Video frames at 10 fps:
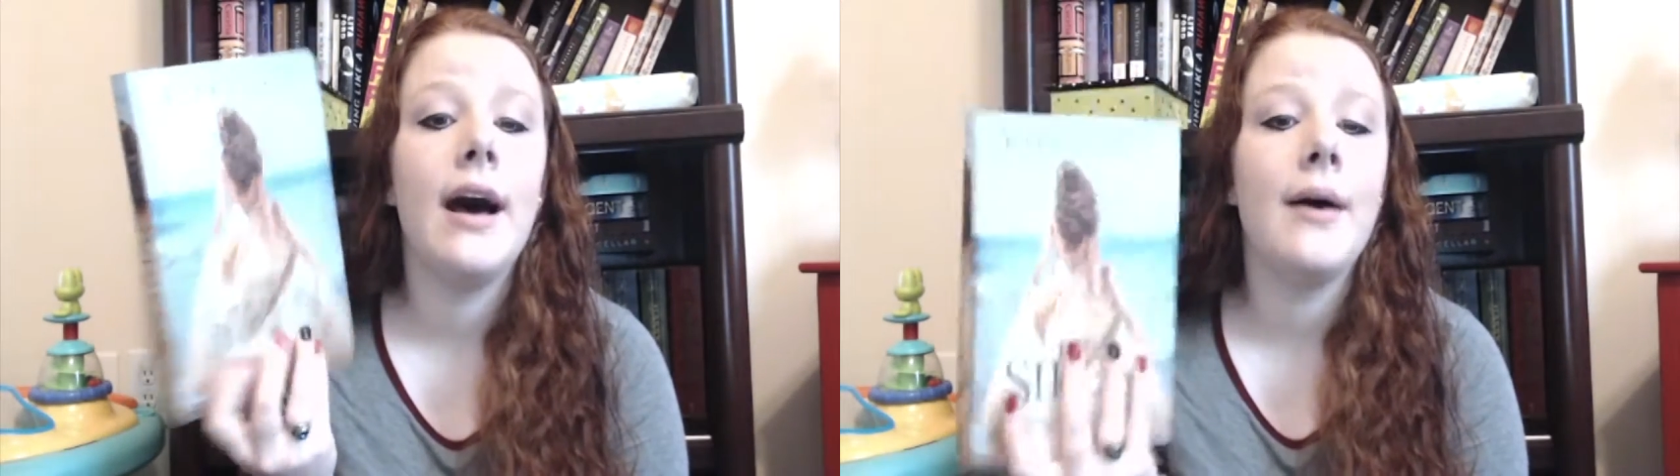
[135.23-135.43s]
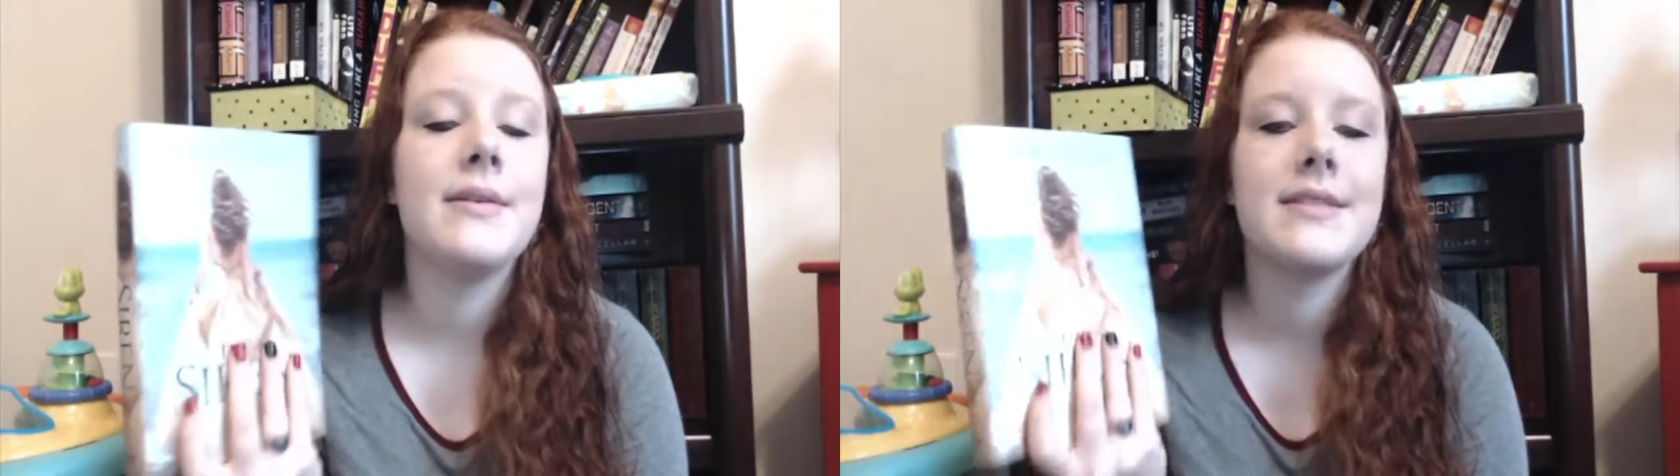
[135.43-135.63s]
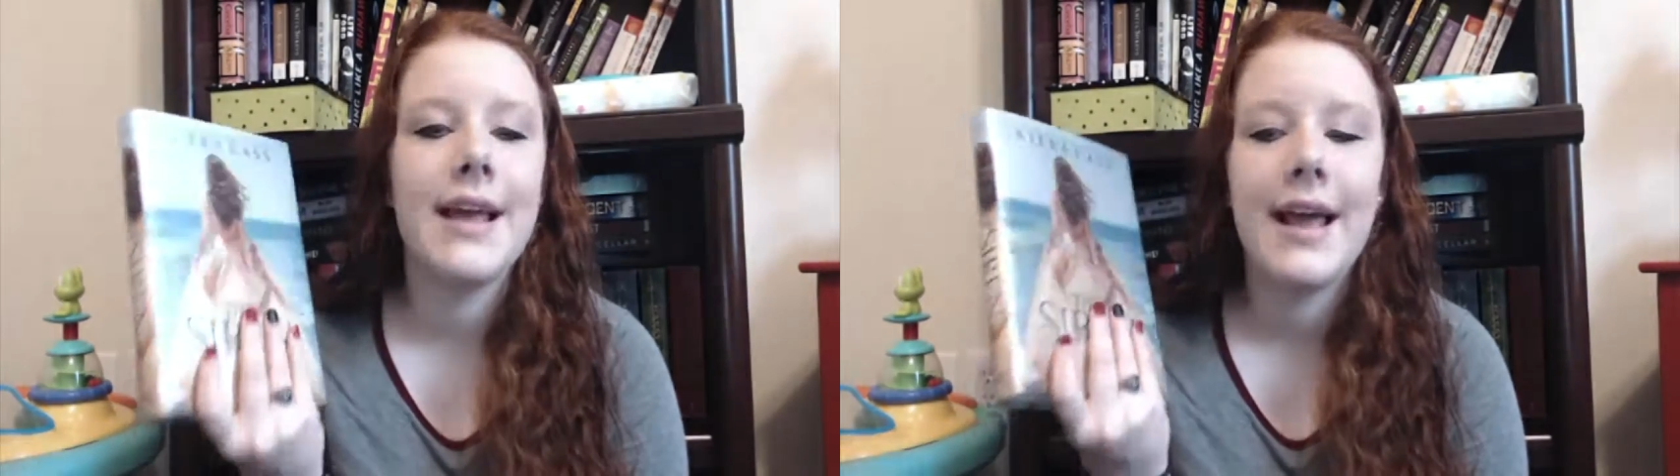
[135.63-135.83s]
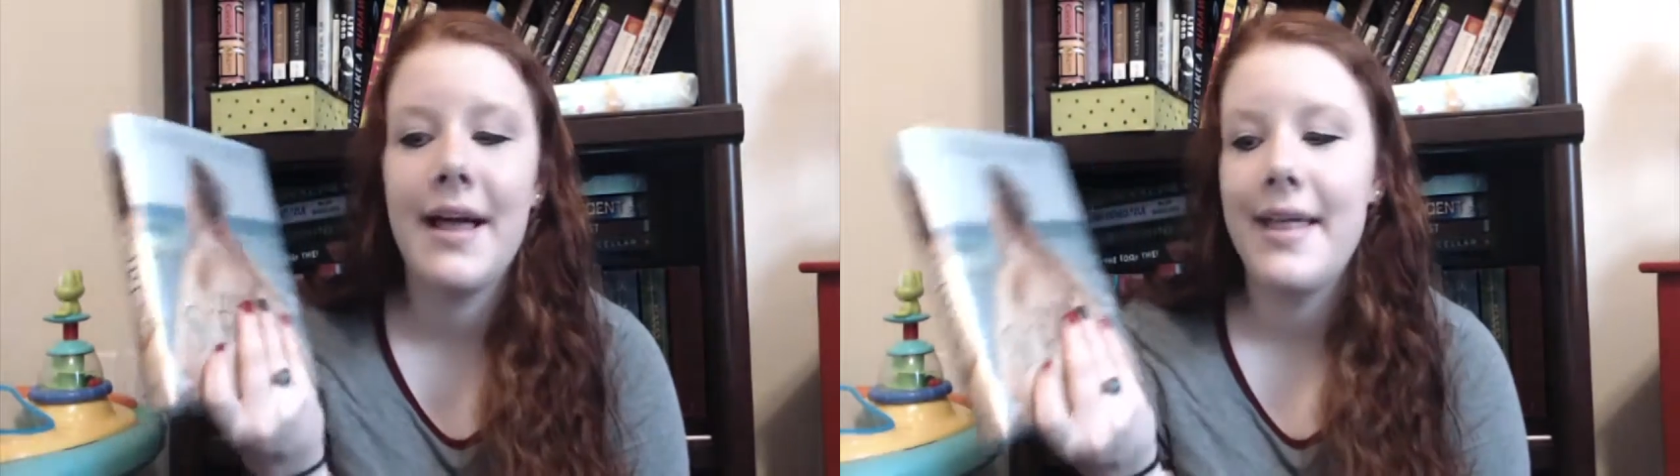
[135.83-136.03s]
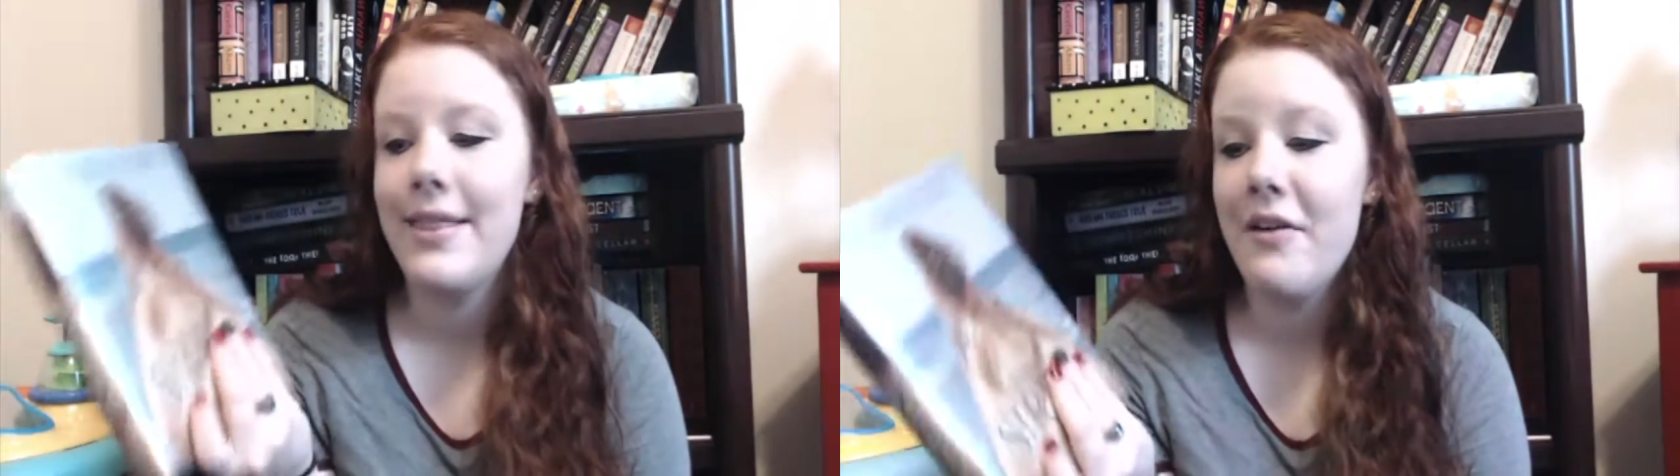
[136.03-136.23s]
I was like,
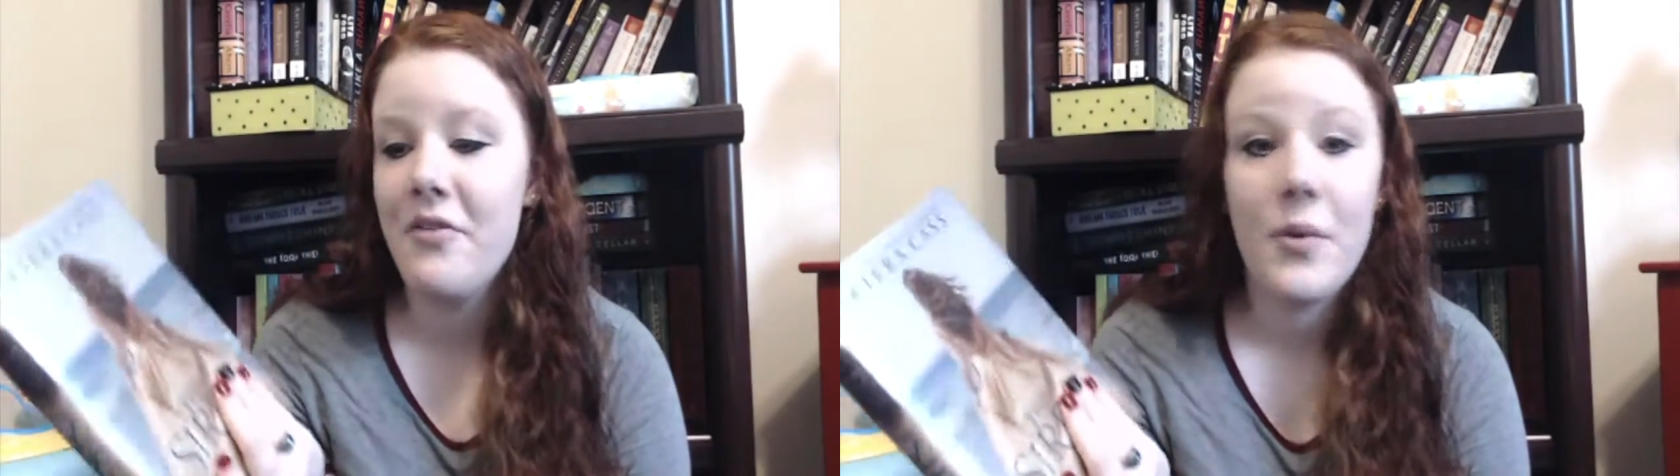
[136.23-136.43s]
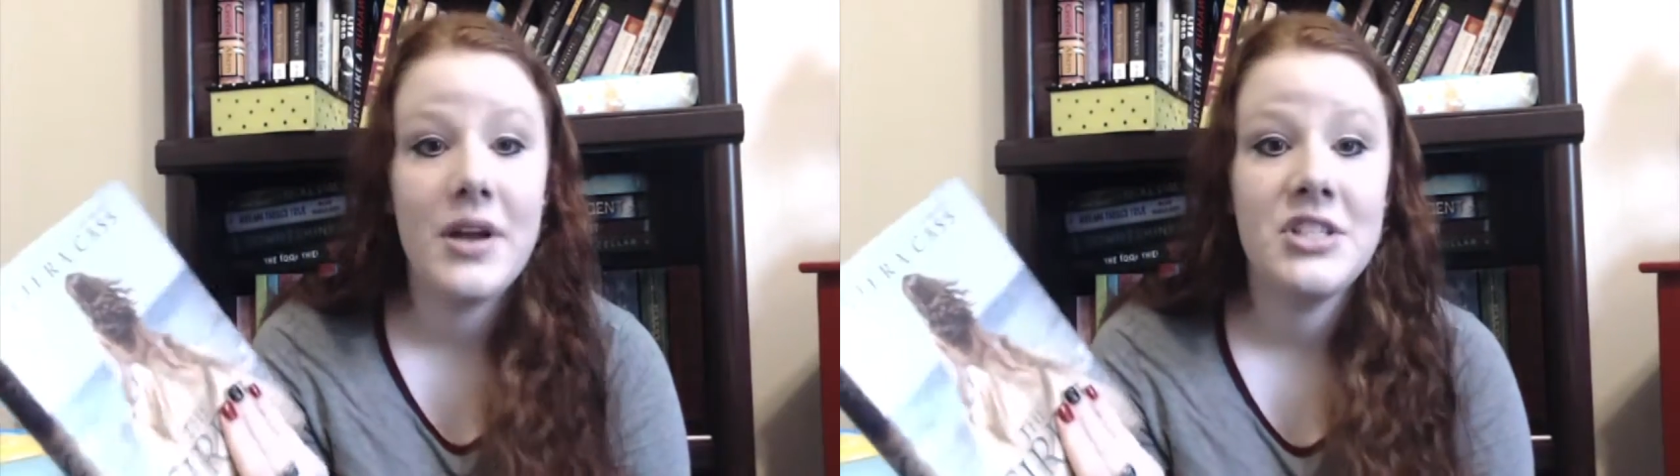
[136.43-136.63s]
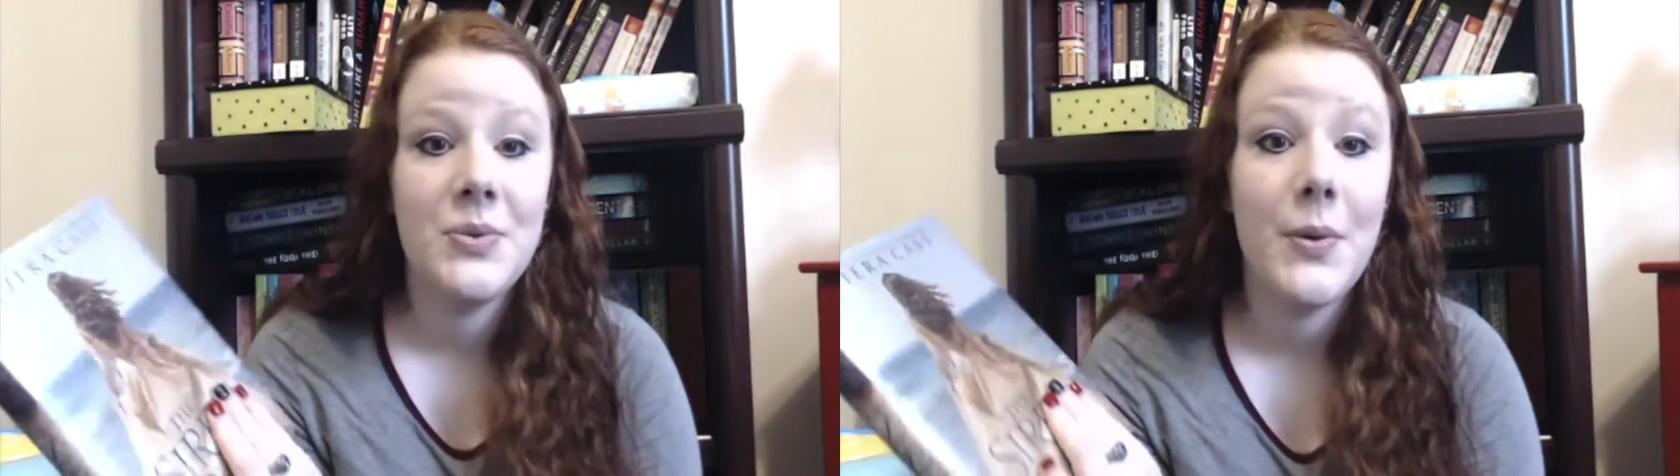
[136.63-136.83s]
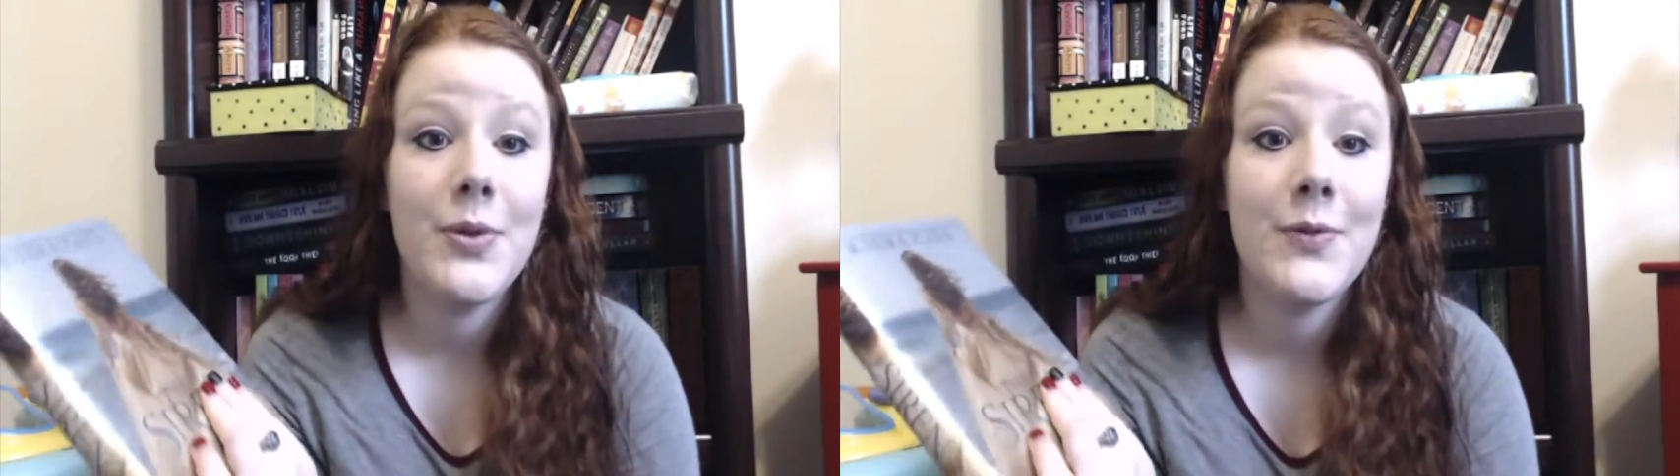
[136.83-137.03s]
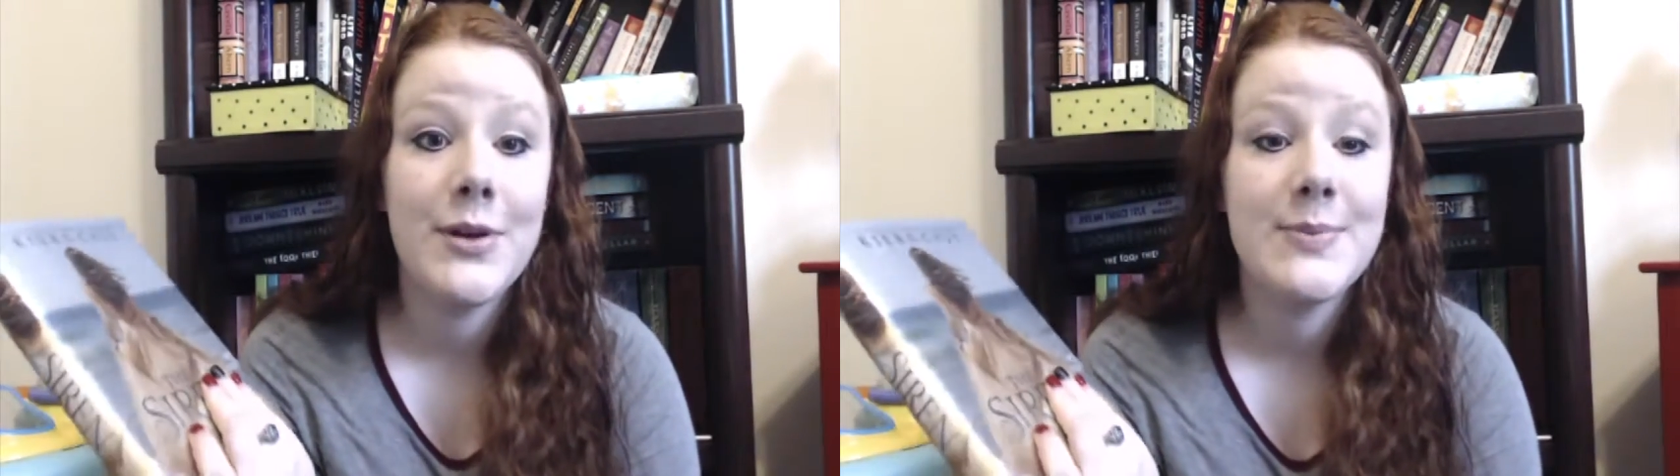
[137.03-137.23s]
I love the way she wrote
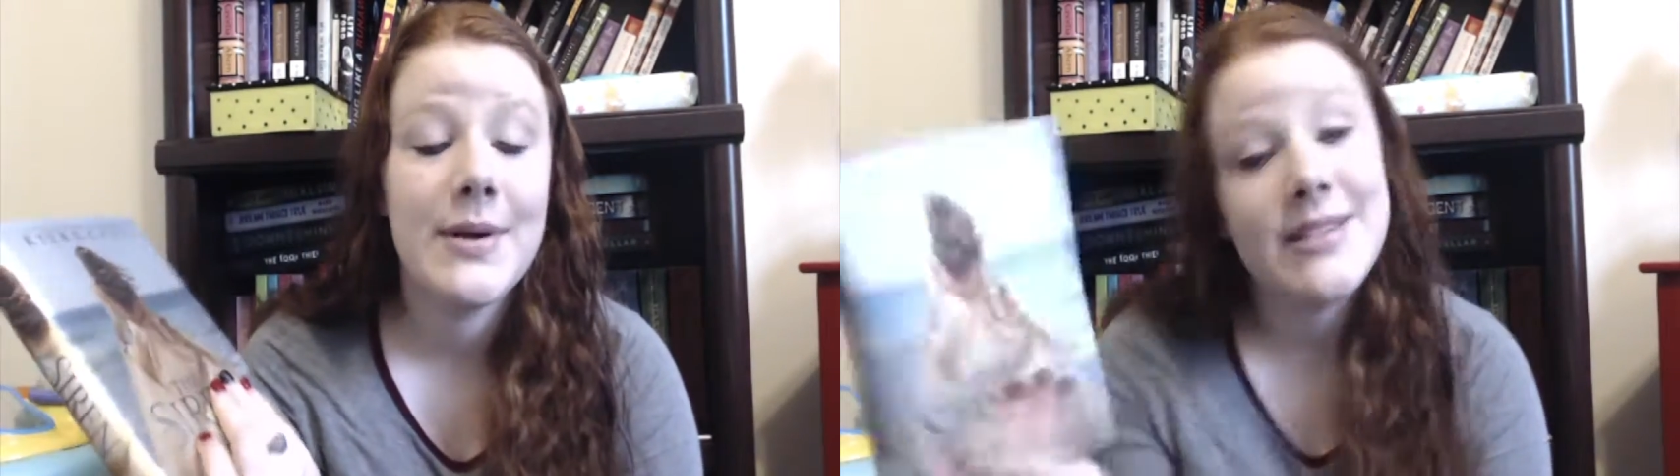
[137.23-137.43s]
the first book,